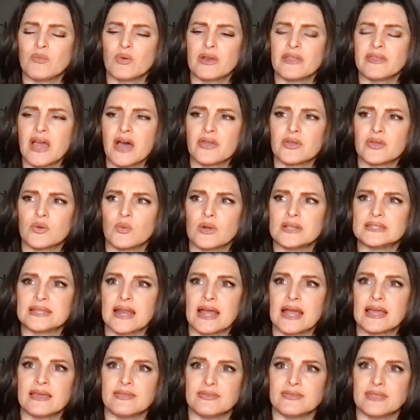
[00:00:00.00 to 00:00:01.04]
of the other ones that
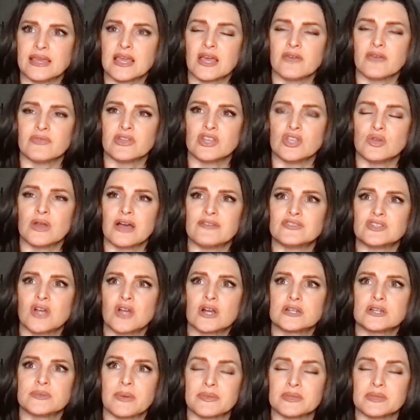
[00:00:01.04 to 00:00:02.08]
I can think of, and you and I've
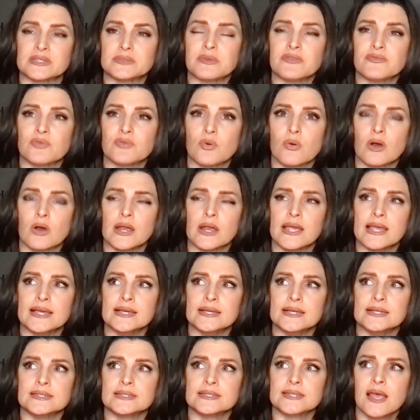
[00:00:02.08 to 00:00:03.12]
talked about this before,
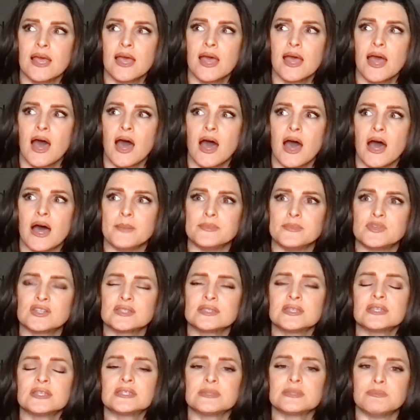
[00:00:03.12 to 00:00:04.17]
is
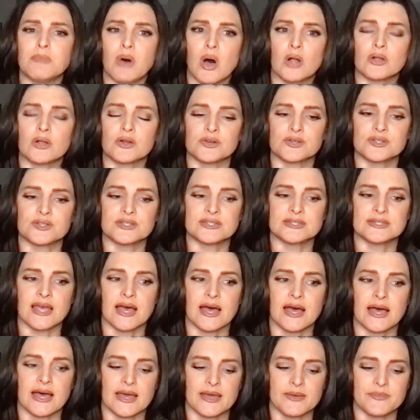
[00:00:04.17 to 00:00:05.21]
just the smaller
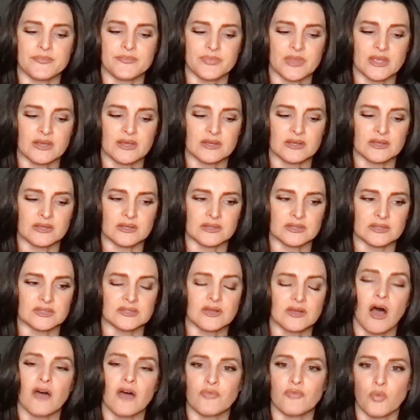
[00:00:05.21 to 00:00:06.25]

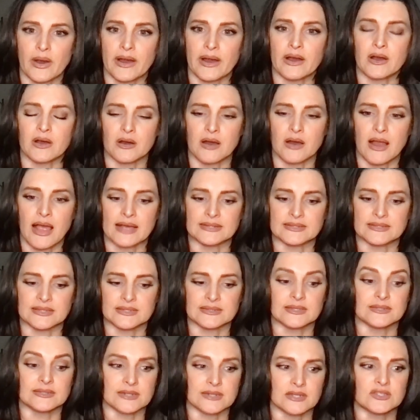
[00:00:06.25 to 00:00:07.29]
software as
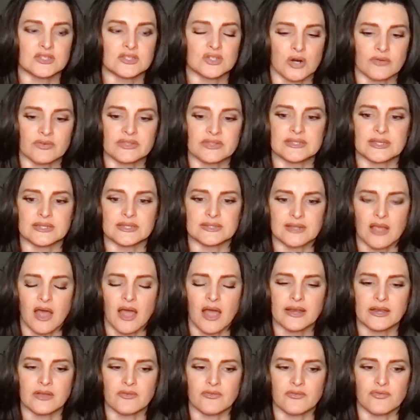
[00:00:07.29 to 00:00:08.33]
assisted services
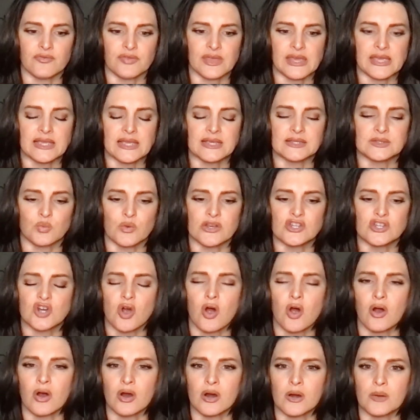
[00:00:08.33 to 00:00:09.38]
kind of things, which
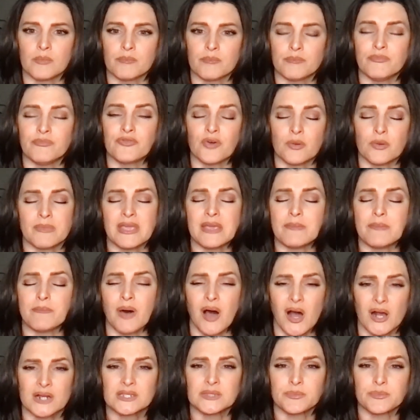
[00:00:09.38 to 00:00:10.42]
are, for me,
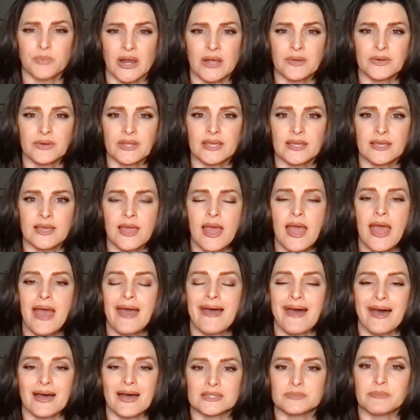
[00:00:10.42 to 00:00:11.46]
Box Brownie
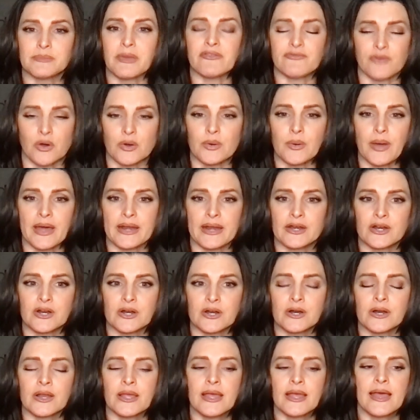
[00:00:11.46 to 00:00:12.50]
as my photo
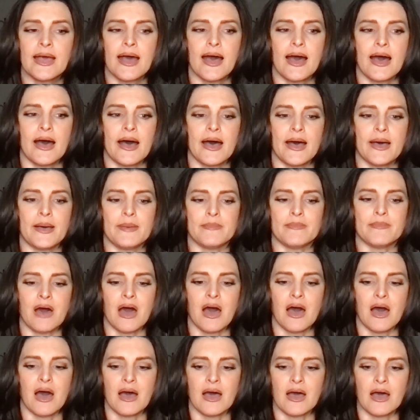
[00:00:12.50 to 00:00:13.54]
editor.
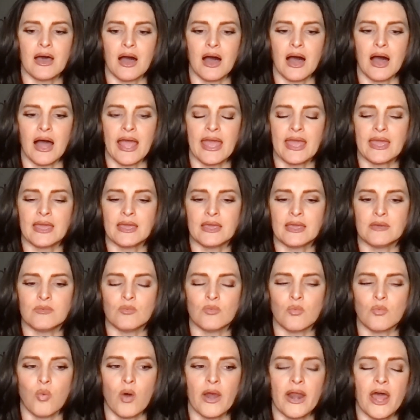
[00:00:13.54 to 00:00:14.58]
I
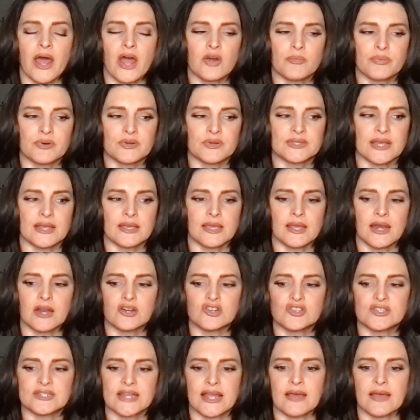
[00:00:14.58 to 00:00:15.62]
100% can
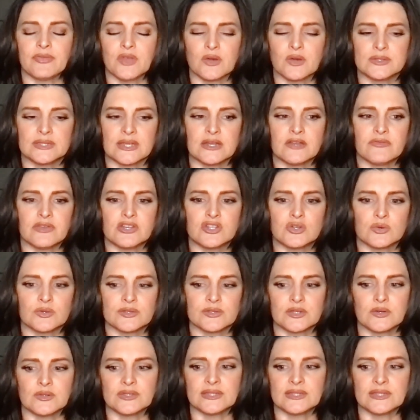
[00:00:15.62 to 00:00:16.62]
understand those individuals who